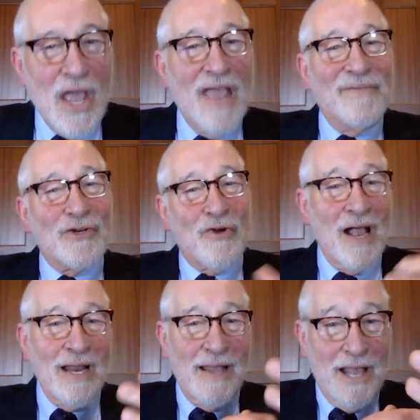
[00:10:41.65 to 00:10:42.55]
if you're
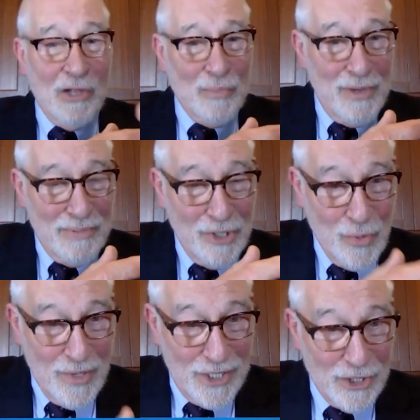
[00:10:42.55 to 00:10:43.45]
trying to help people
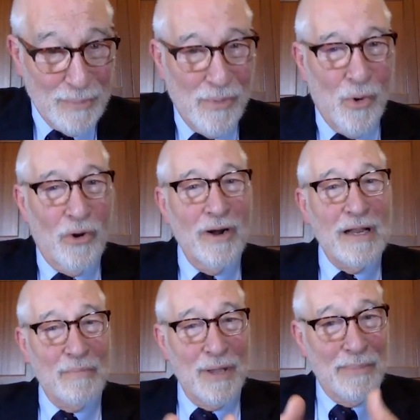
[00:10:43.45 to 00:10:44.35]
who are just
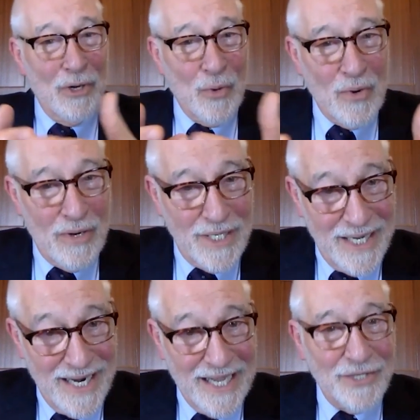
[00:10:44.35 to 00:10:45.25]
born and people who are
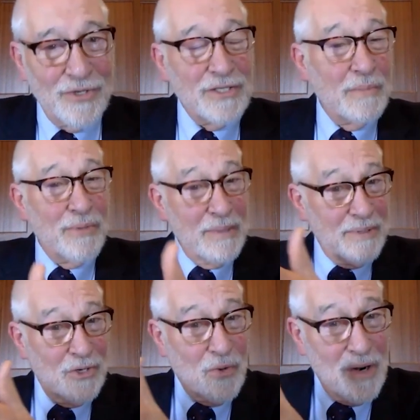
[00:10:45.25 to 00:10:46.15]
teenagers and
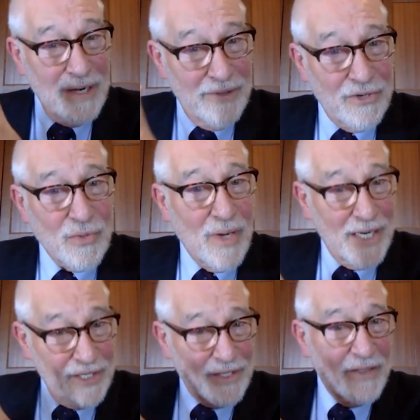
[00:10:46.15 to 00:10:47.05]
people who are in their
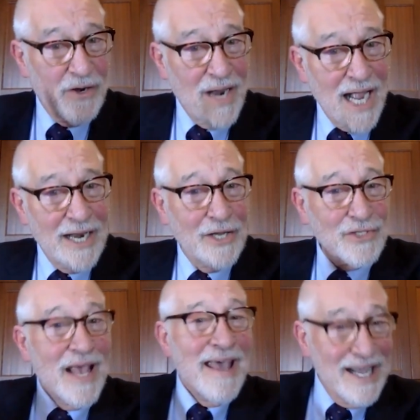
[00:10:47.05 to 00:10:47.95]
20s and their
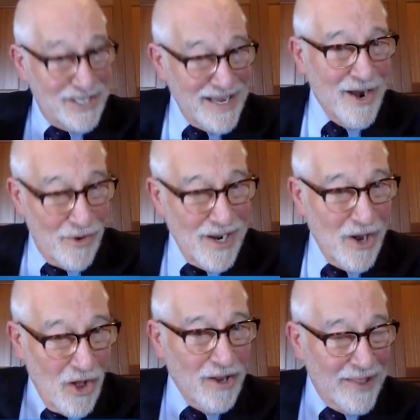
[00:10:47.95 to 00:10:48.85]
90s, et cetera,
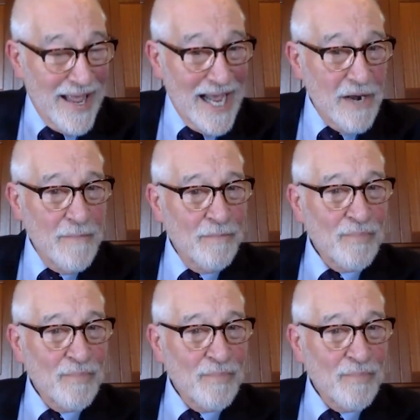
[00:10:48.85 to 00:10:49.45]
all that,